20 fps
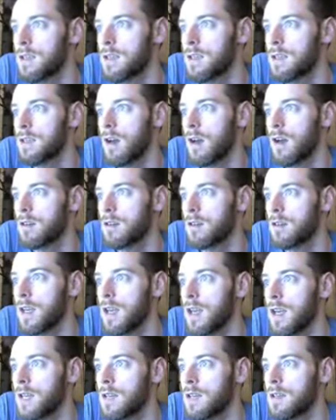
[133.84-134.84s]
starts at
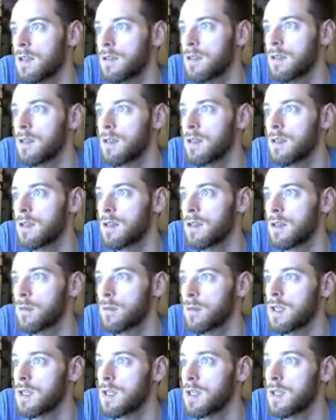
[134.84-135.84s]
here,
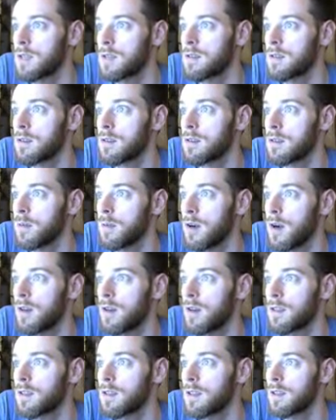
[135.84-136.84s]
which is
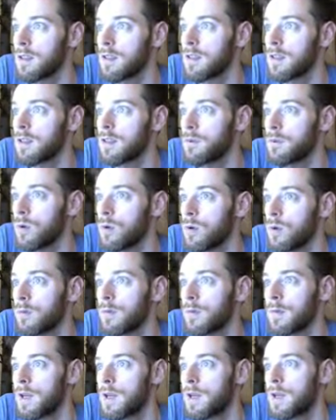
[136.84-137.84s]
minus 6, 4,
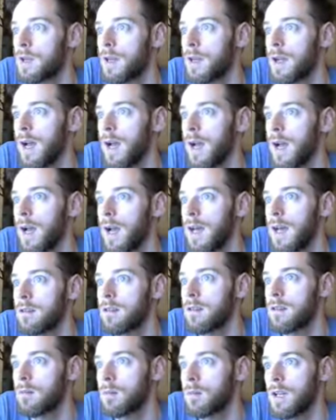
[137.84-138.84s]
and
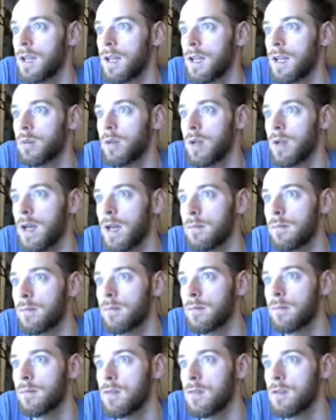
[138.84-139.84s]
I'm going to label that.
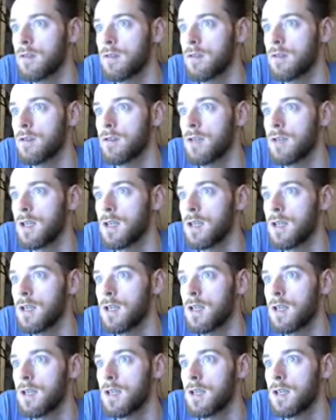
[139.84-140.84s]
So C
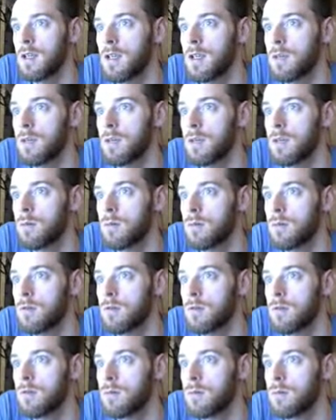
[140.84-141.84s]
is equal
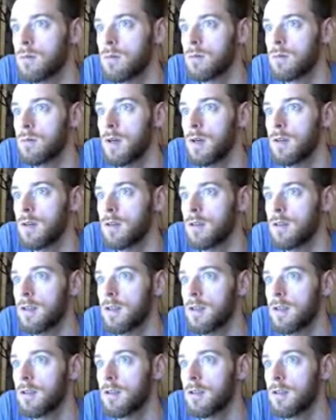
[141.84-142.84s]
to minus
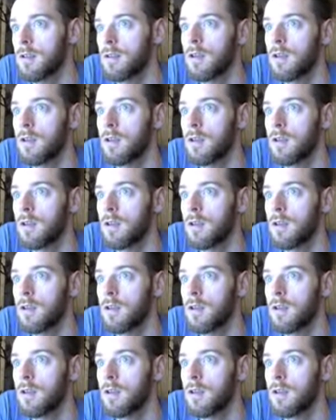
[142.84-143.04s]
6,